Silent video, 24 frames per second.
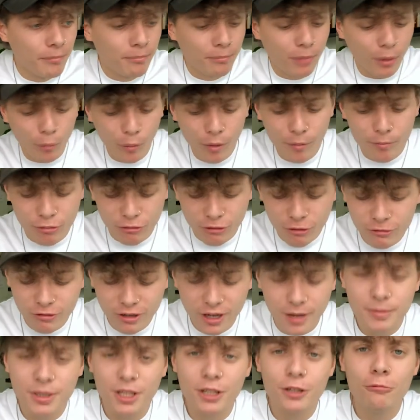But what
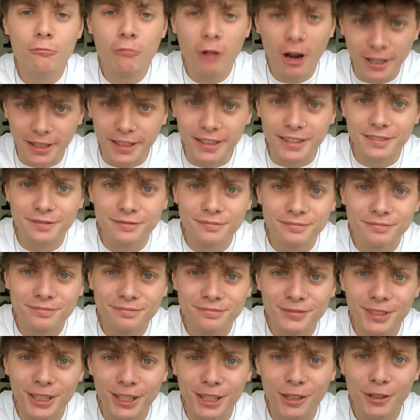programs are you running?
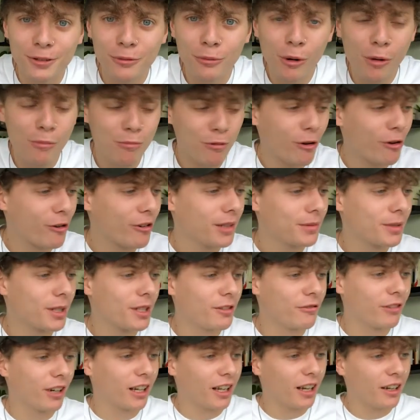You know, what programs are
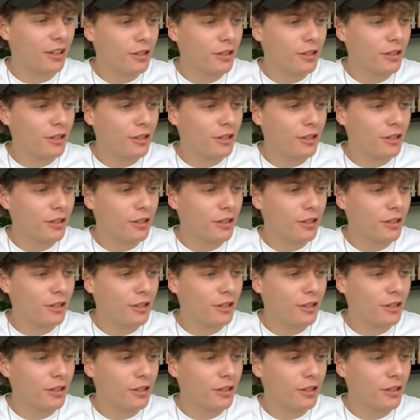you running?